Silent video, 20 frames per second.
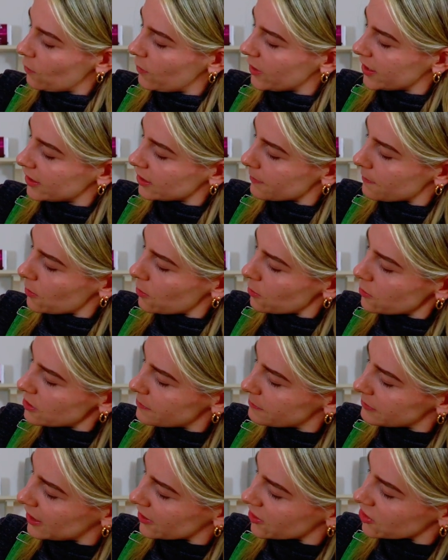we're going to pull
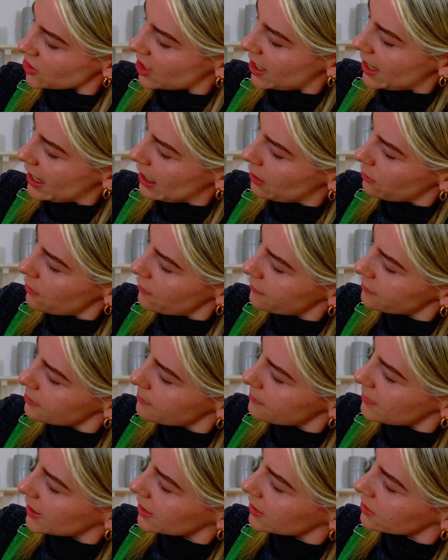the plunger out of
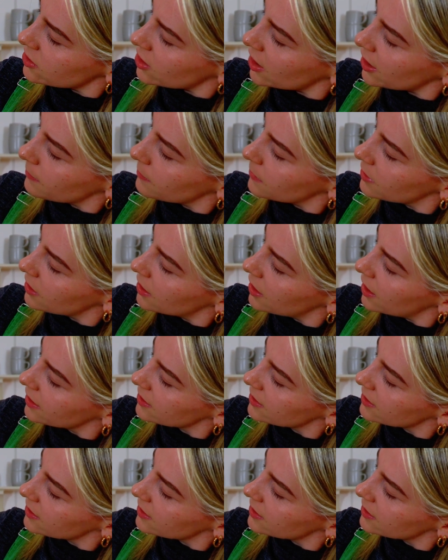the main chamber